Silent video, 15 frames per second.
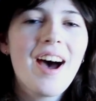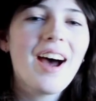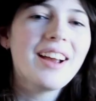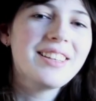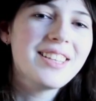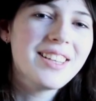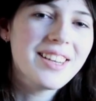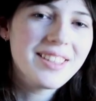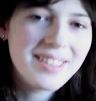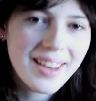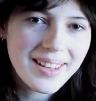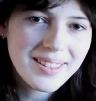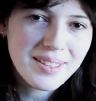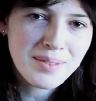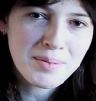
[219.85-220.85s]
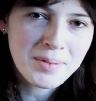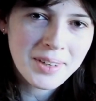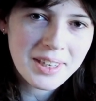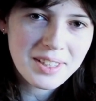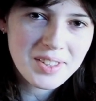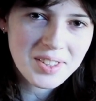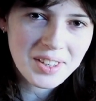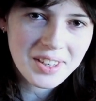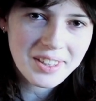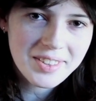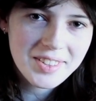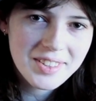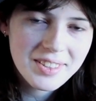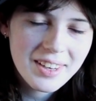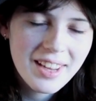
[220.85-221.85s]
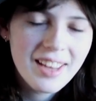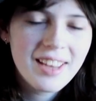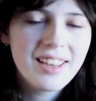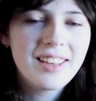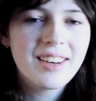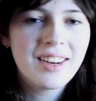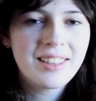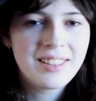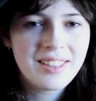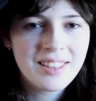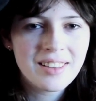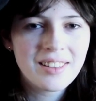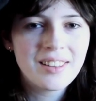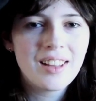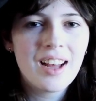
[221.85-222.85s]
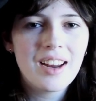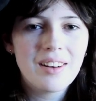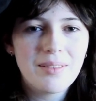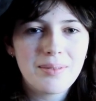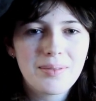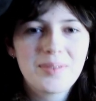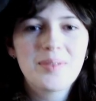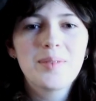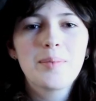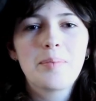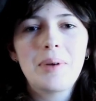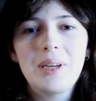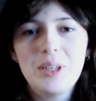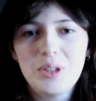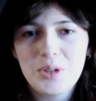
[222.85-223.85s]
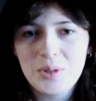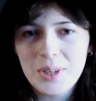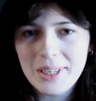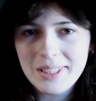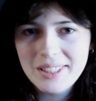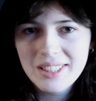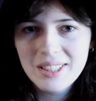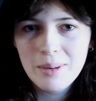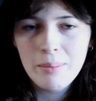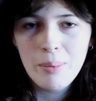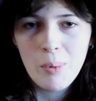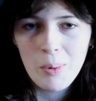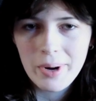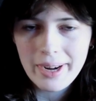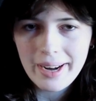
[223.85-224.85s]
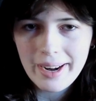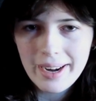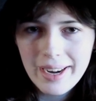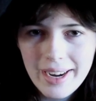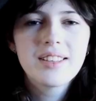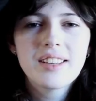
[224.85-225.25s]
I did intensive research, and I did a lot of Pinterest boarding.